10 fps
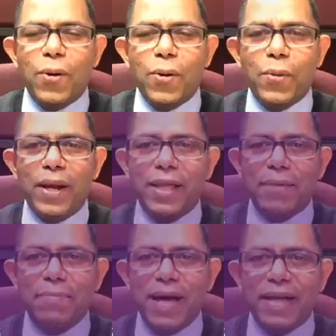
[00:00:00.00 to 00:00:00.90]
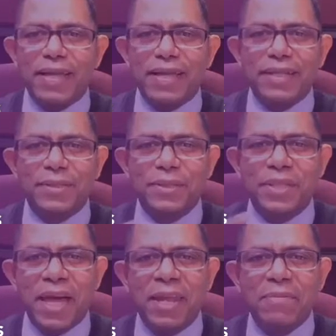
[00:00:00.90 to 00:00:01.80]
Welcome back to
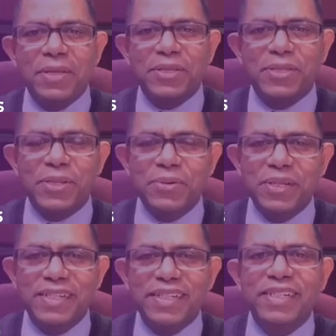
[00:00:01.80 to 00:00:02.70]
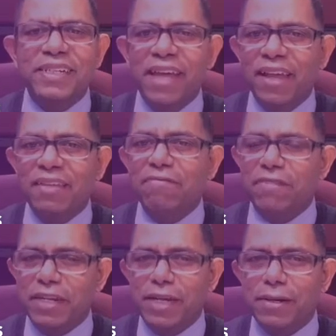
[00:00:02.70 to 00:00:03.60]
Dynamic Steward Daily
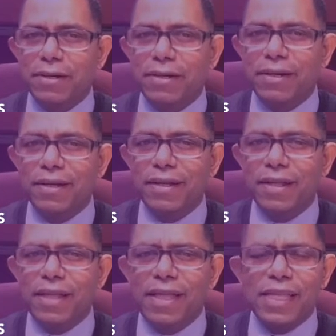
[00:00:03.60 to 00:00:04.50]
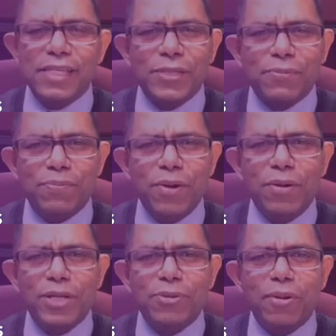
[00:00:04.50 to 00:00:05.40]
Video.
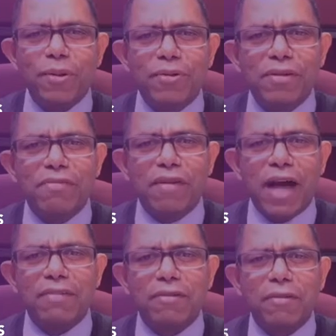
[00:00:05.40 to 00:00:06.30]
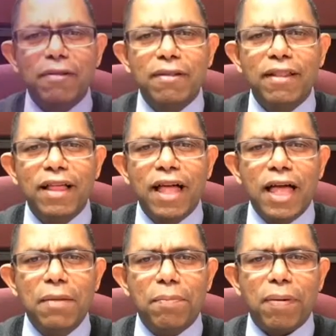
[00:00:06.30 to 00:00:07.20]
Spiritual revival
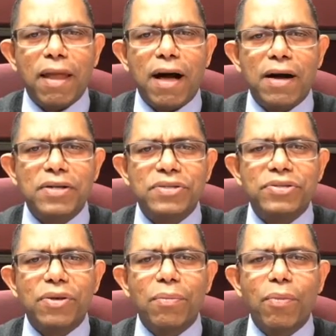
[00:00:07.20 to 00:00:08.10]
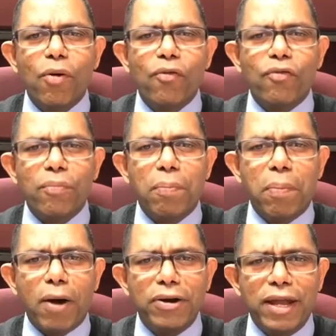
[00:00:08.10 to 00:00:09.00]
implies both
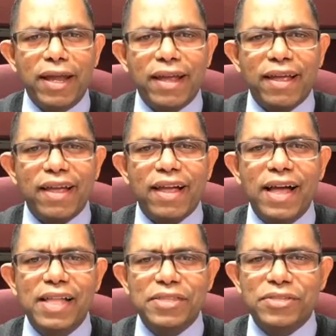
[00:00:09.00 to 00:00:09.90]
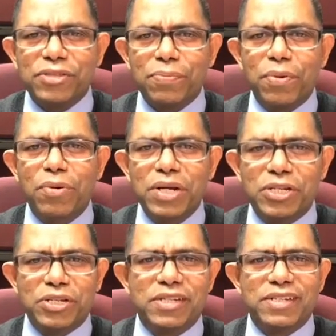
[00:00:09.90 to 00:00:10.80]
bonding and separation.